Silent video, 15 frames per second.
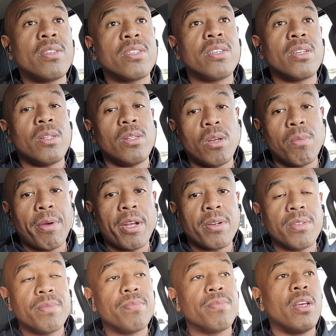is going to look
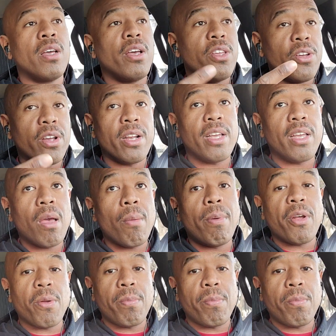better. You're going to get better